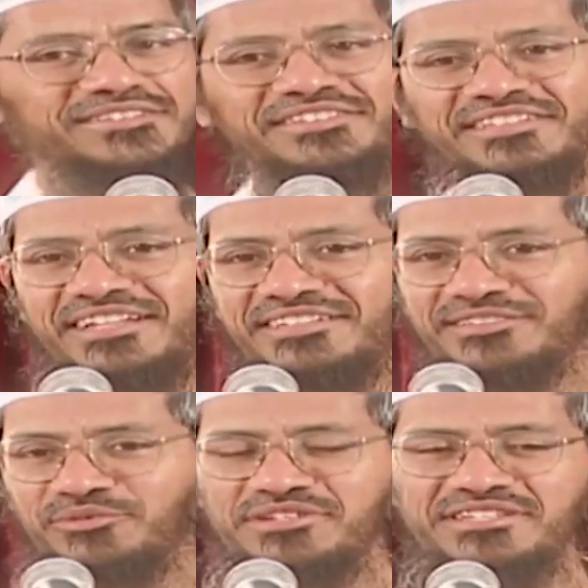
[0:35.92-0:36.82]
The sister
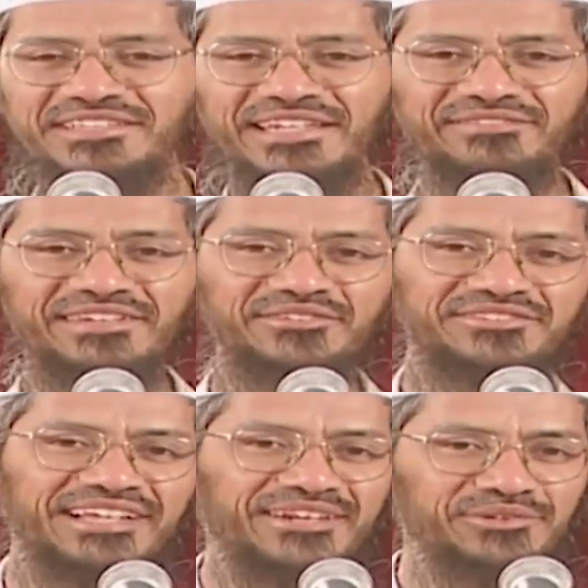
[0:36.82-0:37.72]
asked a question that when you
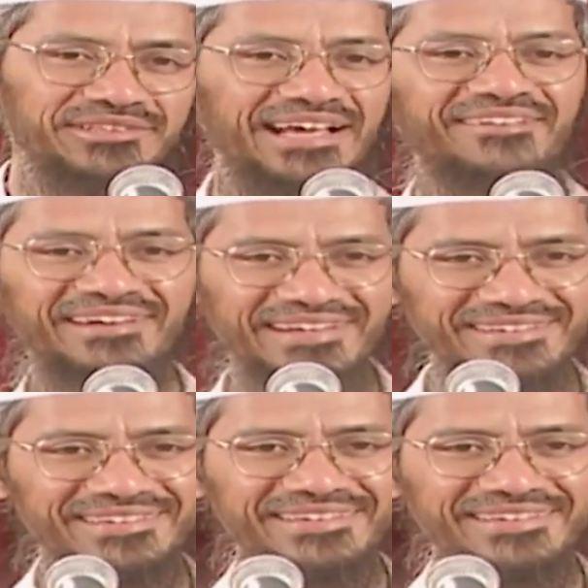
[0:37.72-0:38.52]
start doing dawah,